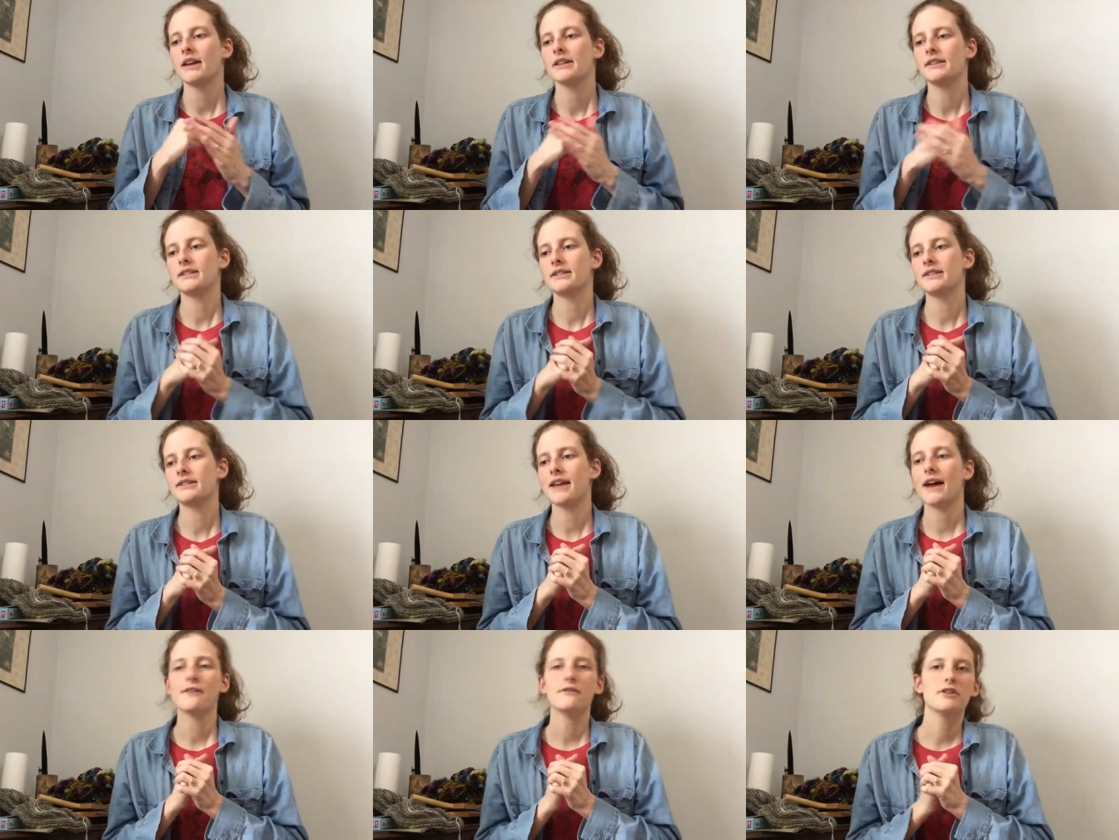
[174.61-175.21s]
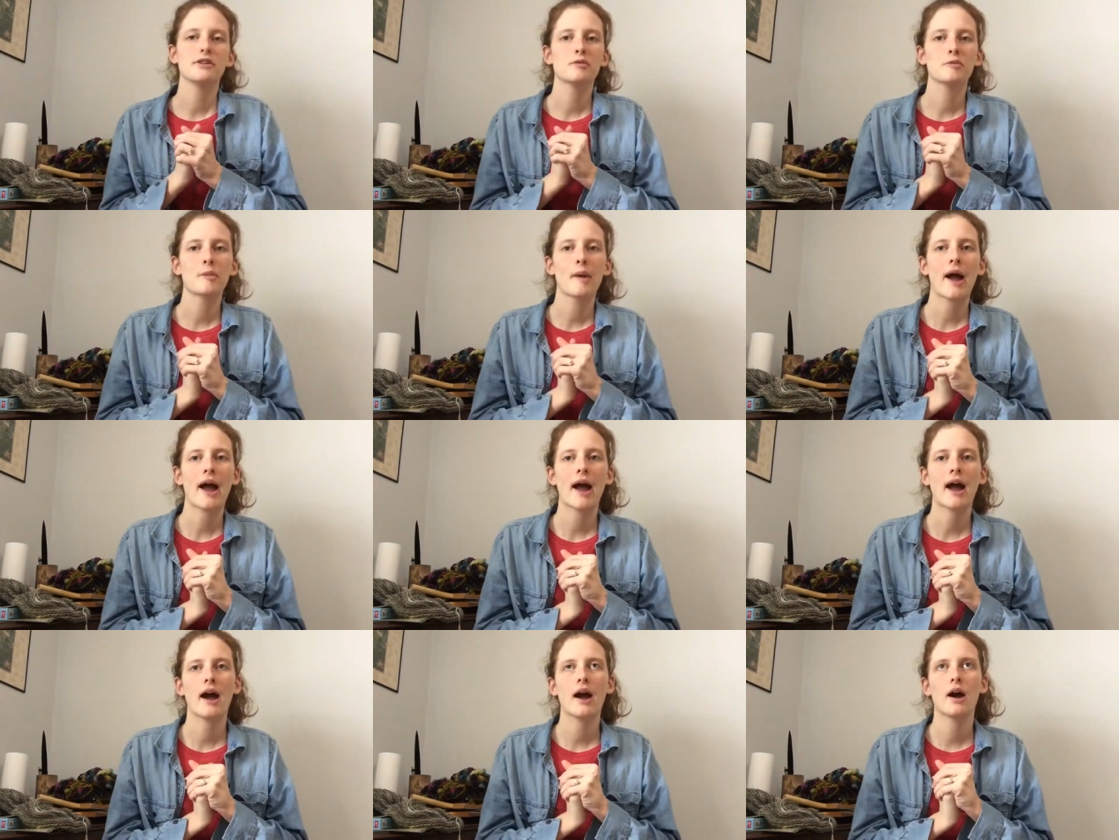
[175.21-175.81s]
seven
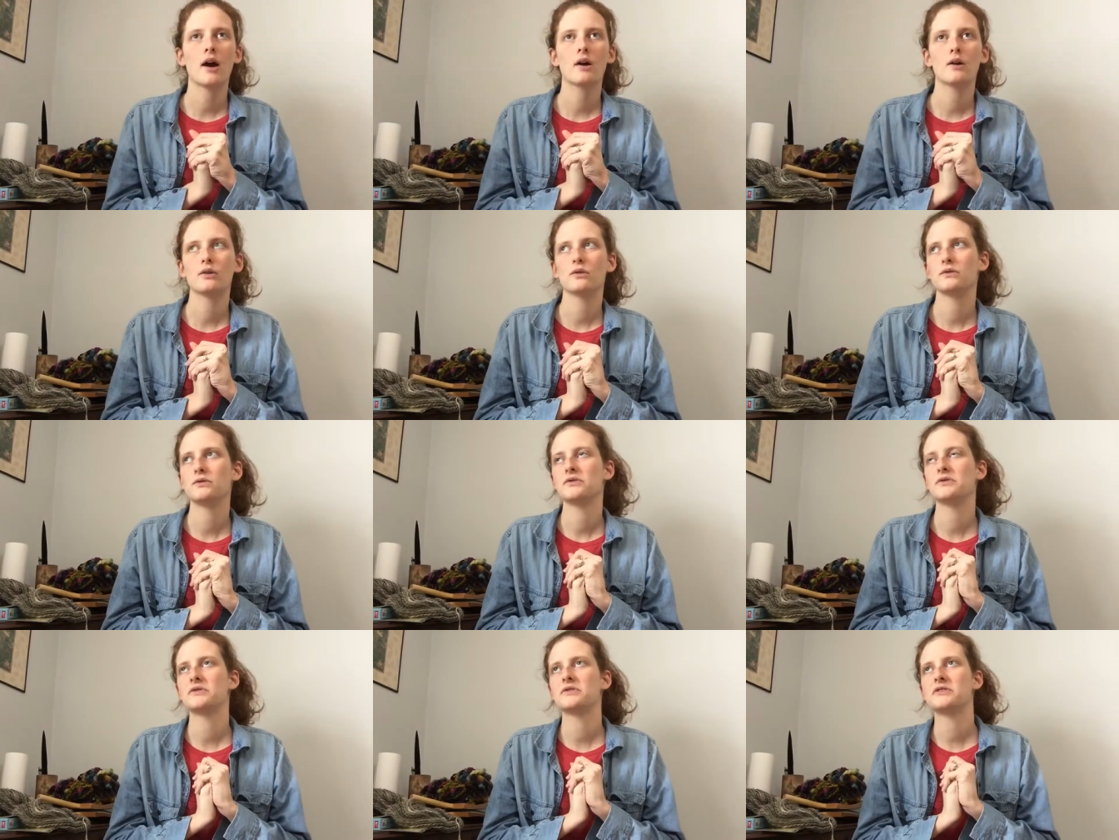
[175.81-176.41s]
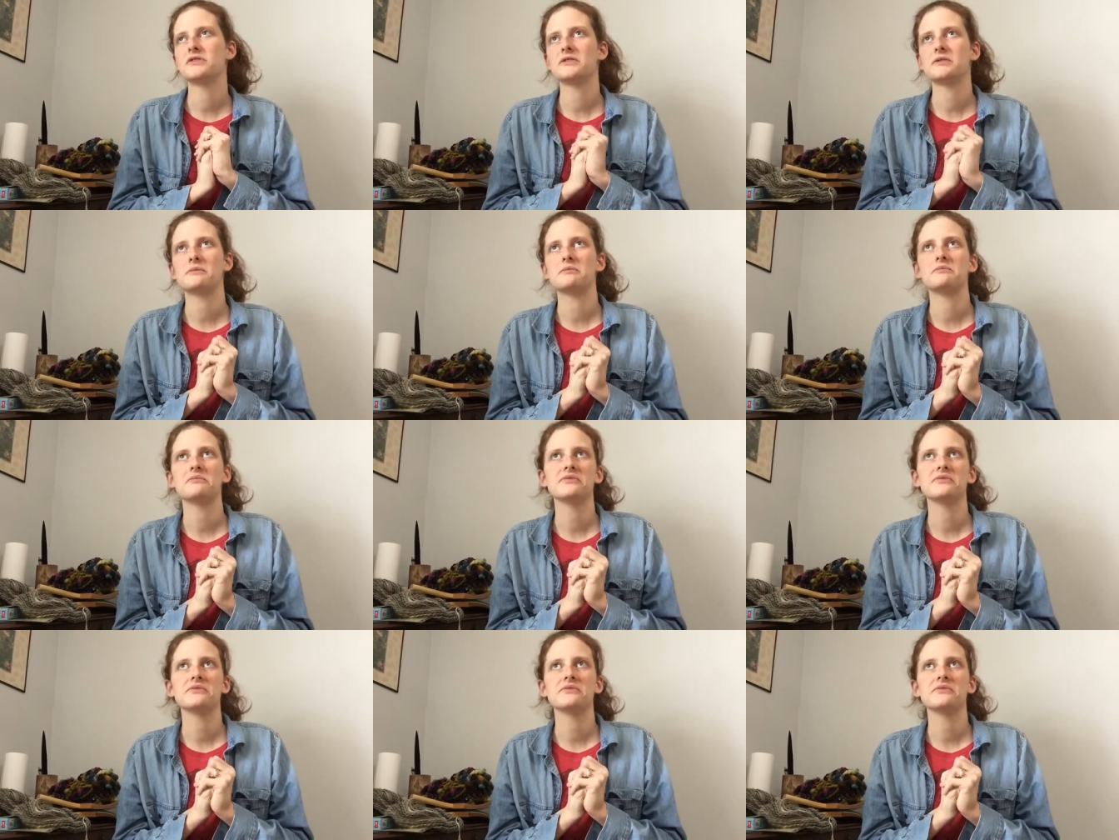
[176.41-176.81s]
pounds,